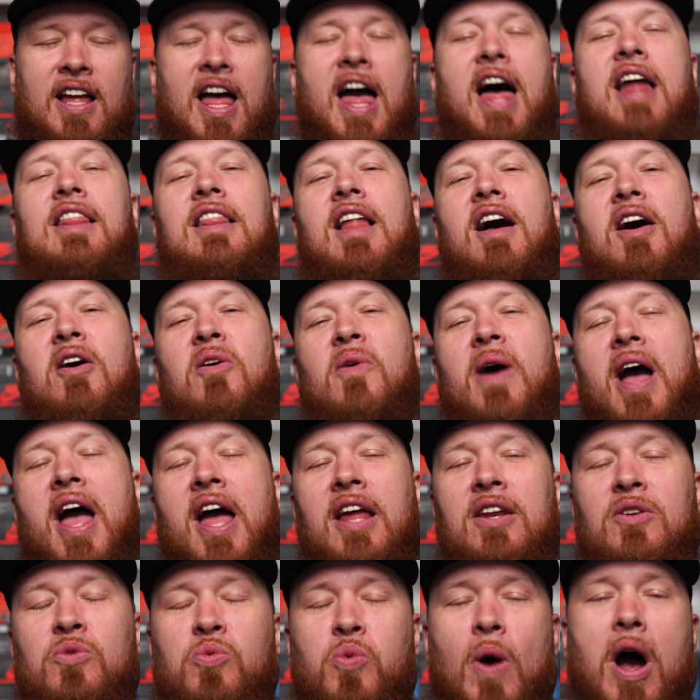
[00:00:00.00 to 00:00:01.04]
Hello
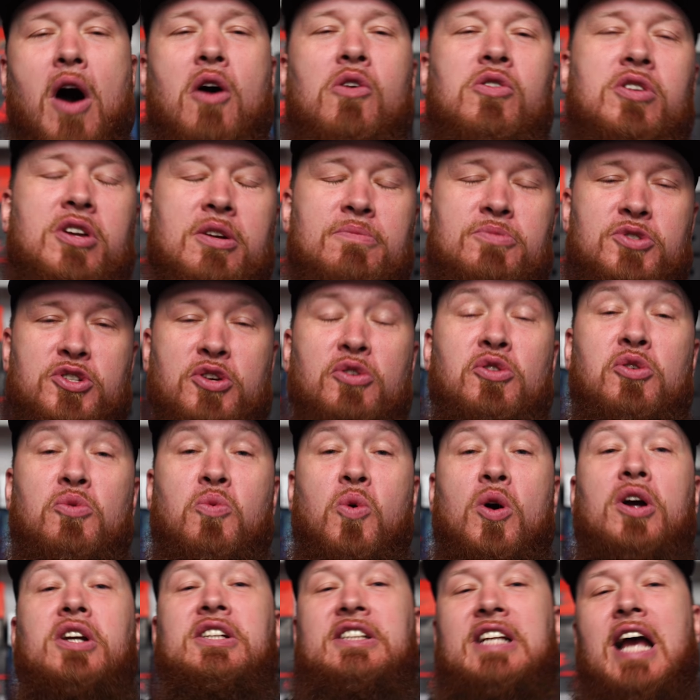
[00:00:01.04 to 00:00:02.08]
and welcome to the
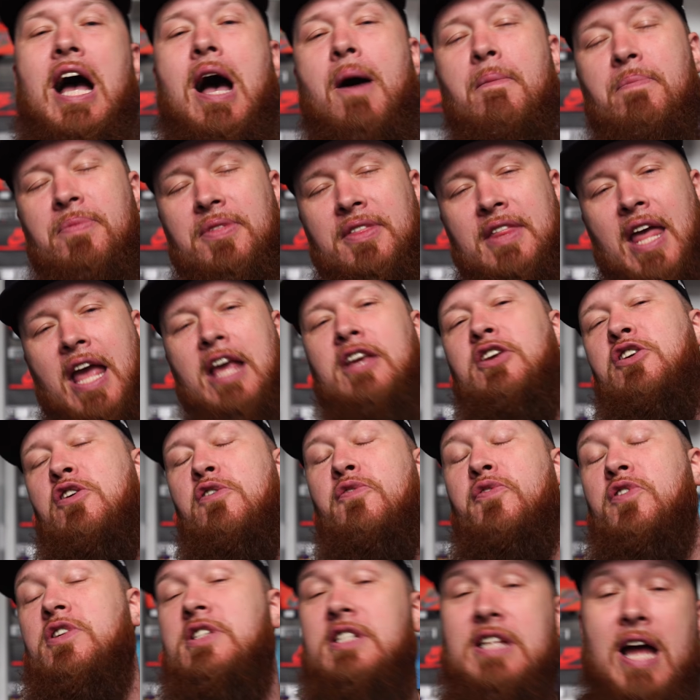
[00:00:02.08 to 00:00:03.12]
workshop. Thank you
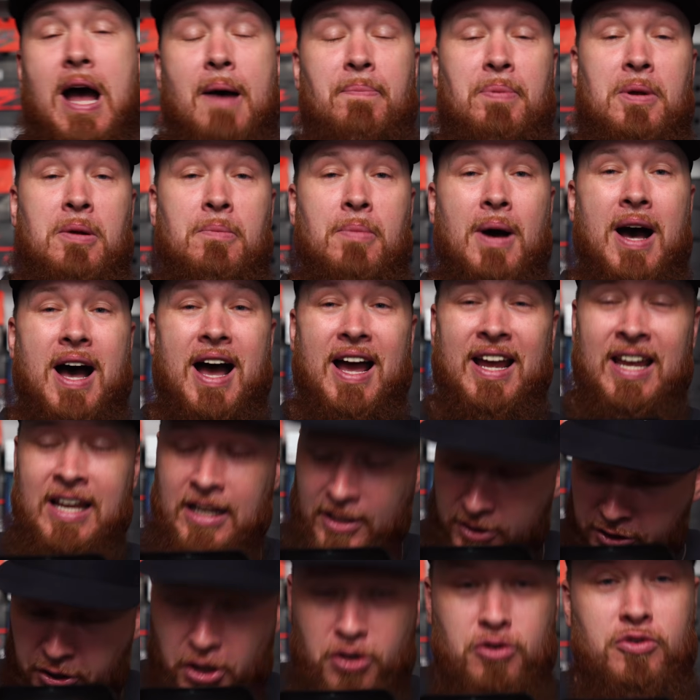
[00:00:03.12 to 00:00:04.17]
for stopping by,
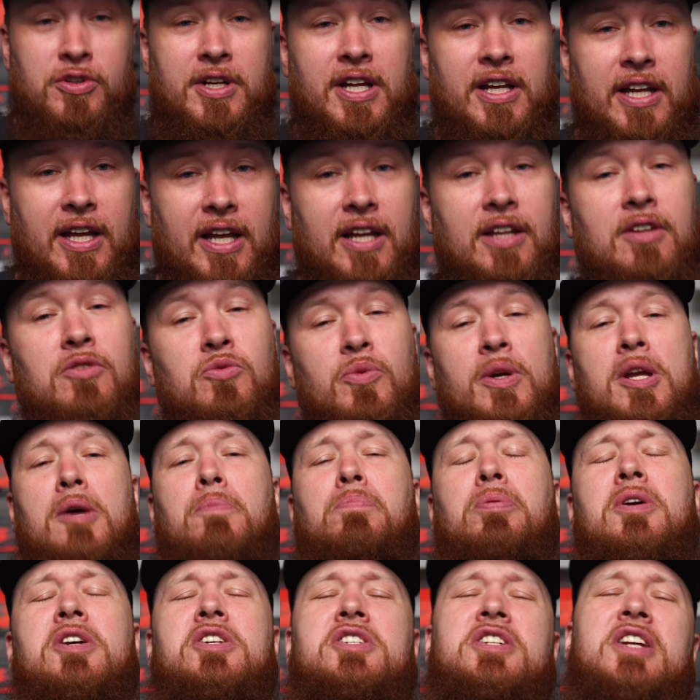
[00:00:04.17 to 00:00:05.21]
tuning in. We
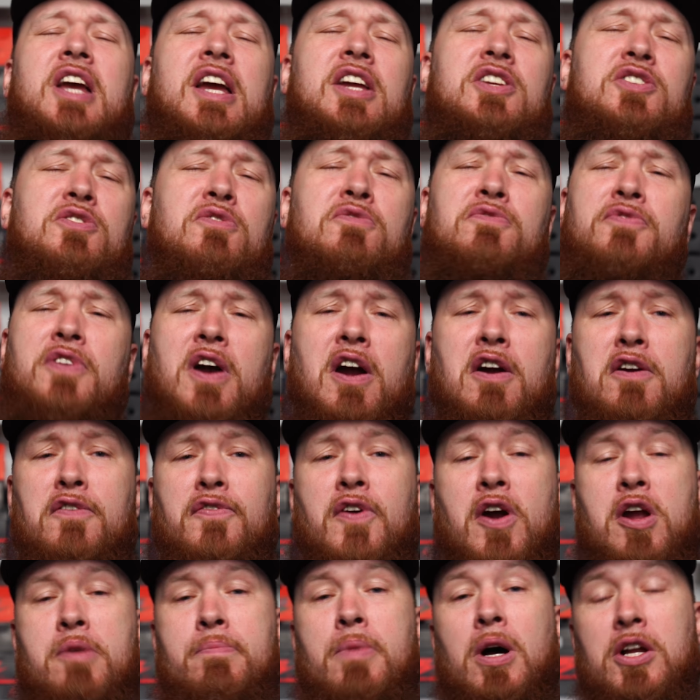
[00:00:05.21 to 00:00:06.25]
appreciate you very,
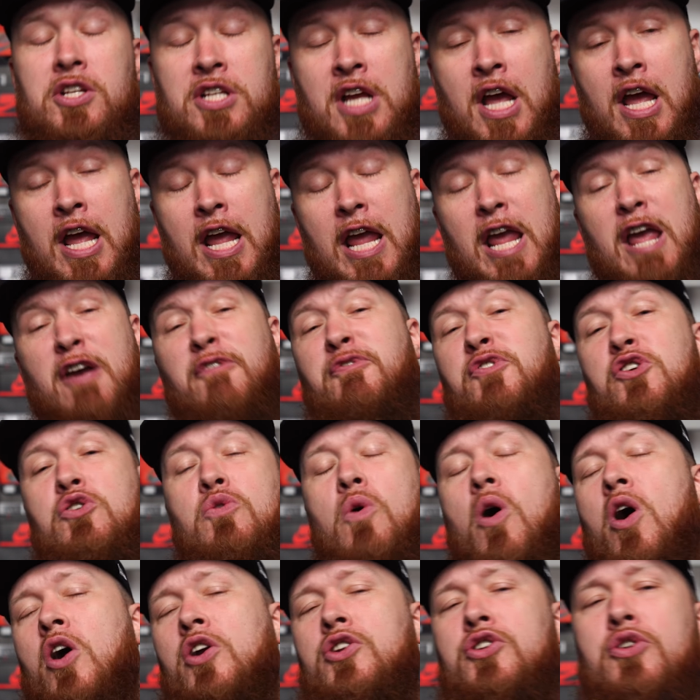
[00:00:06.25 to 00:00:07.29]
very much. If you
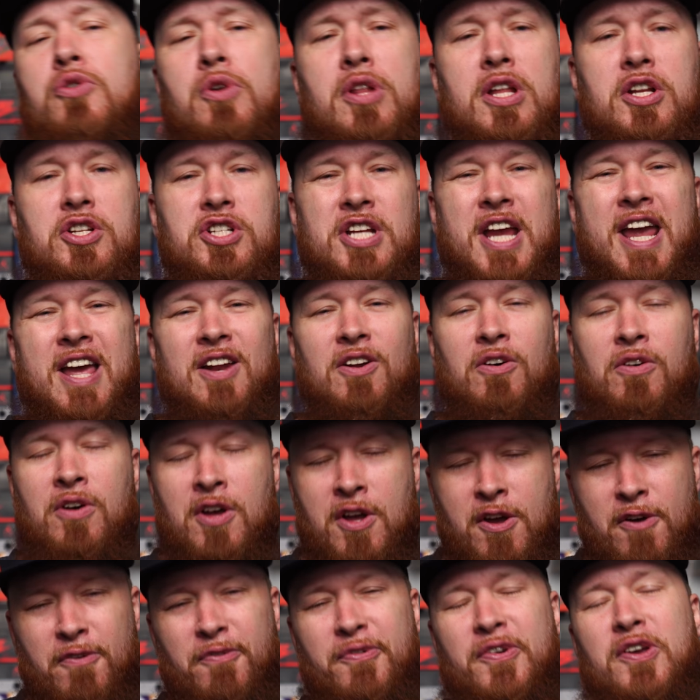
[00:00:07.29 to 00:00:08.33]
are new to the channel,
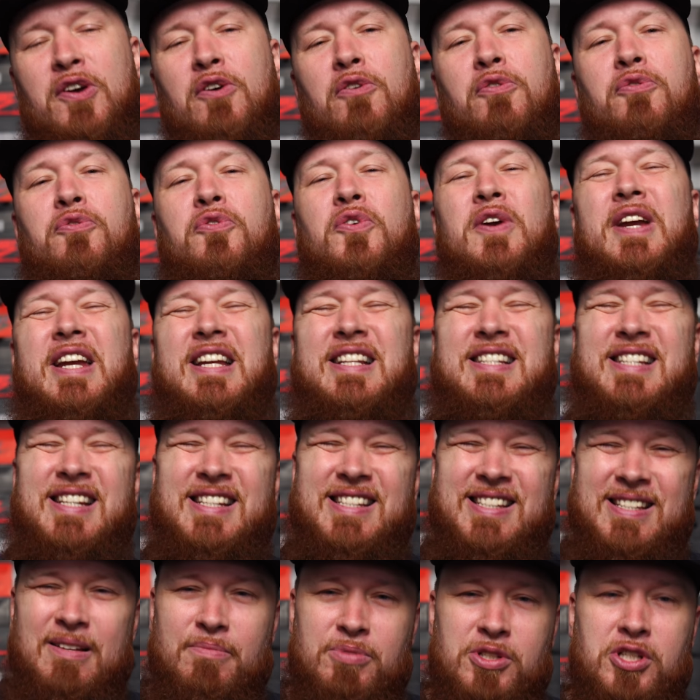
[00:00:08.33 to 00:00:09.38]
feel free to
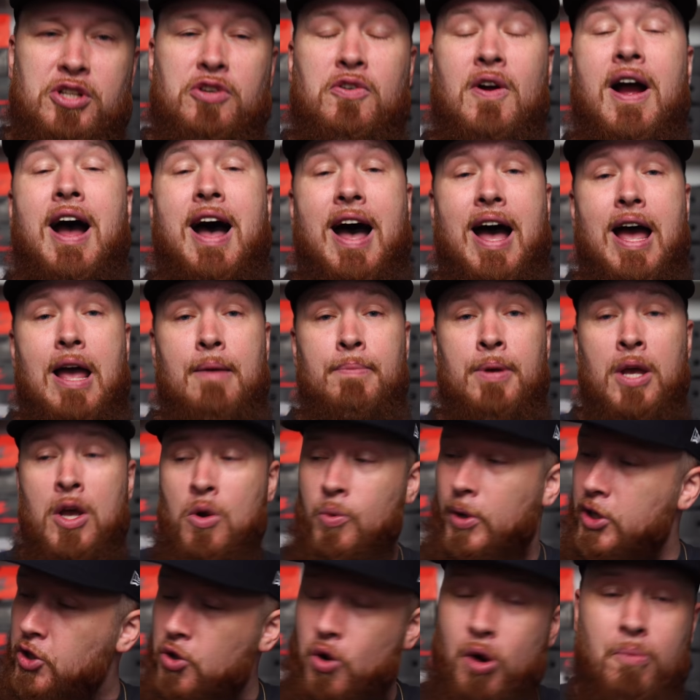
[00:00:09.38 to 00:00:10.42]
subscribe.
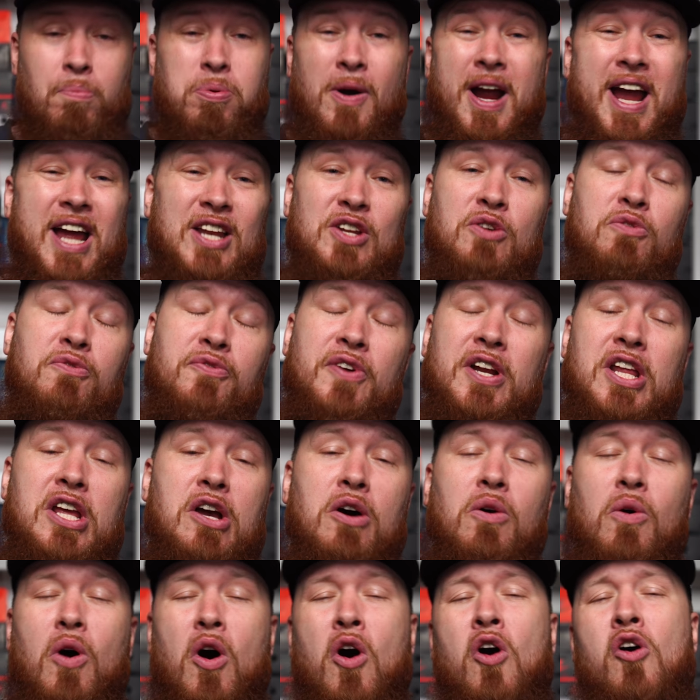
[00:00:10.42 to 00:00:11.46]
We do a brand new
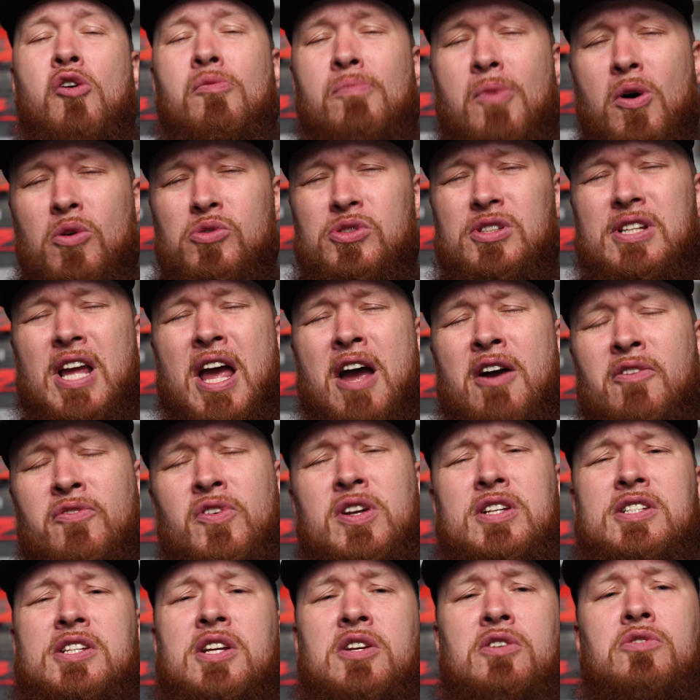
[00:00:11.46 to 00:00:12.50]
video almost
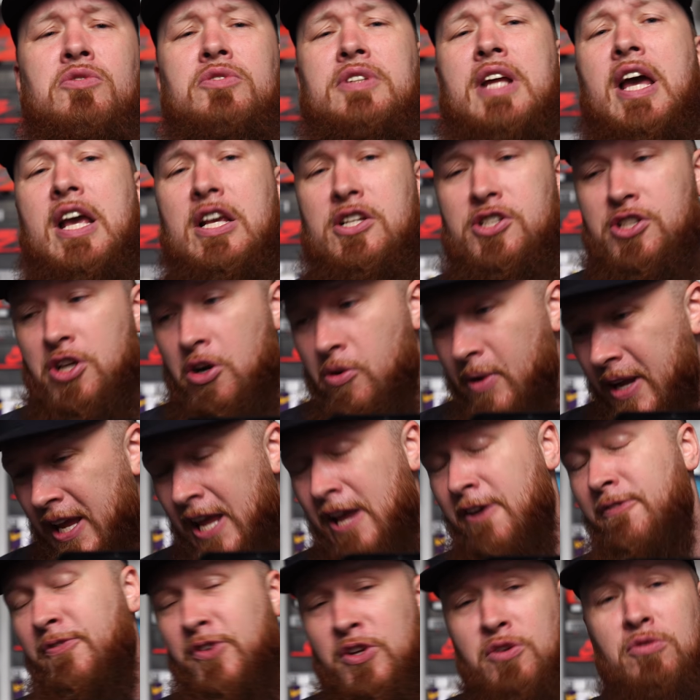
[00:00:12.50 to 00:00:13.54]
every single day. So
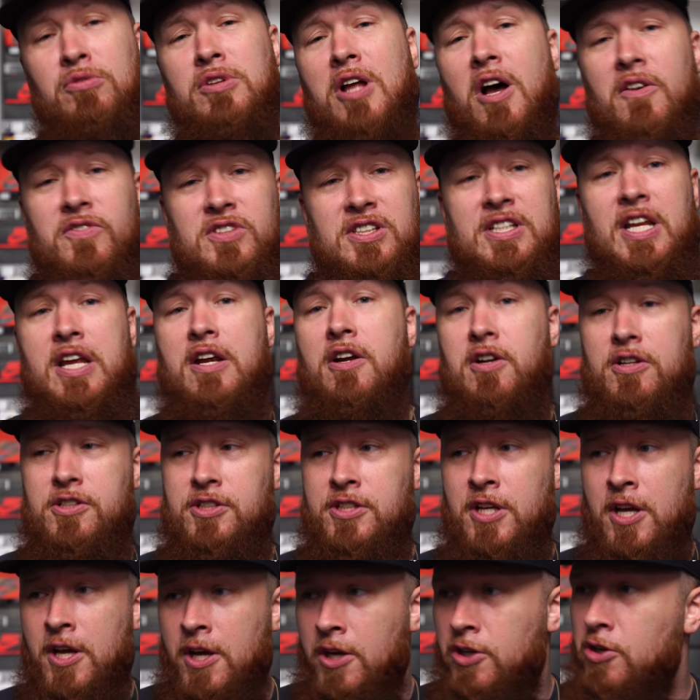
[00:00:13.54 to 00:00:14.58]
if you love
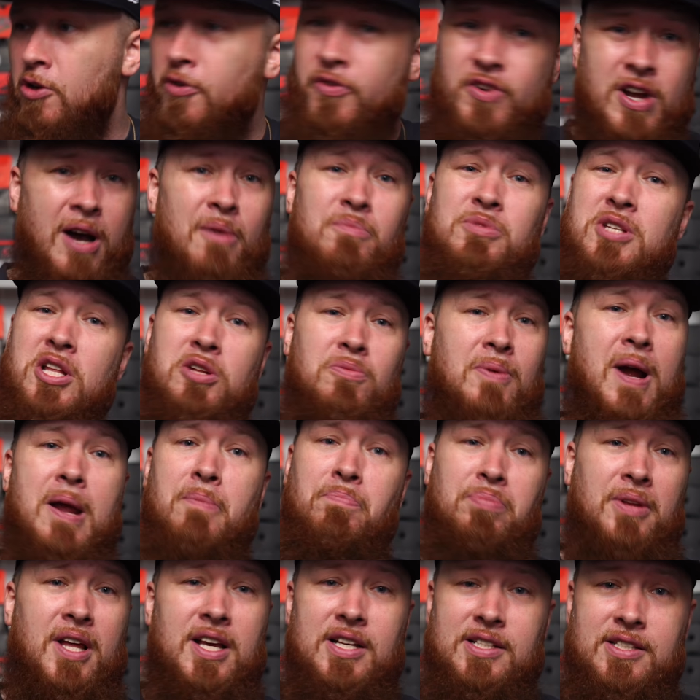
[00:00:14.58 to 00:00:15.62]
sneakers, you've come to the
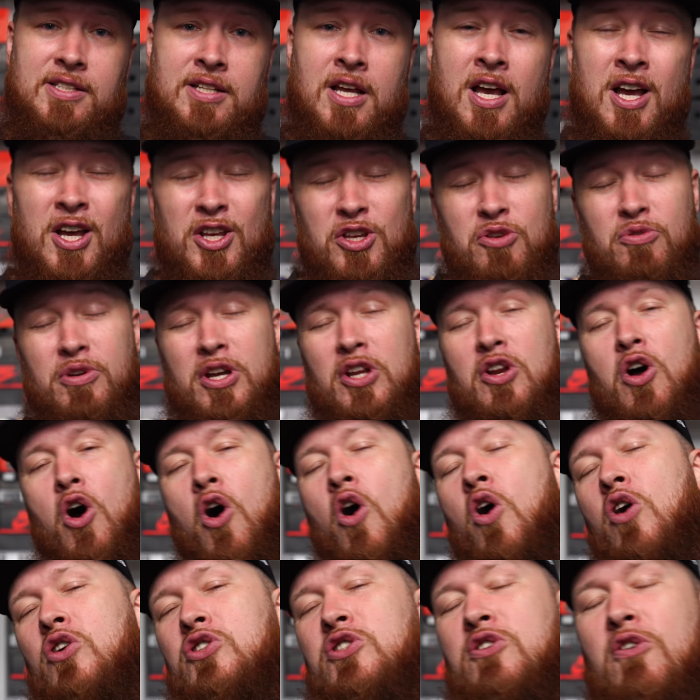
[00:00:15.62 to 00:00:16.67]
right place. You can
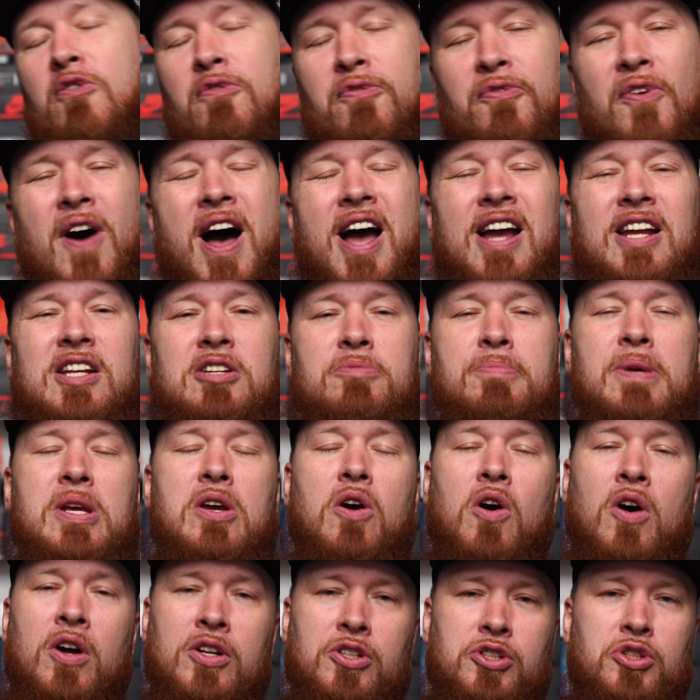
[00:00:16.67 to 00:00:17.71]
also find me
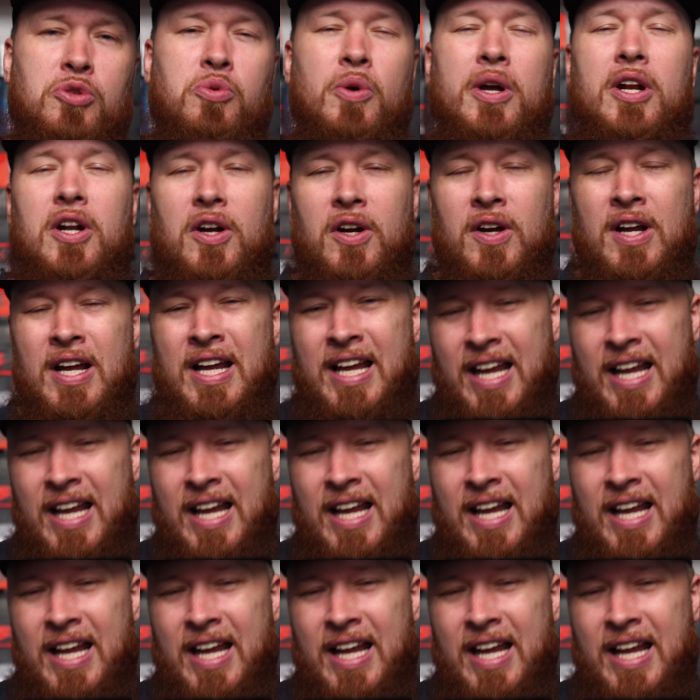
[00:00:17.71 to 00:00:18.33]
on Twitter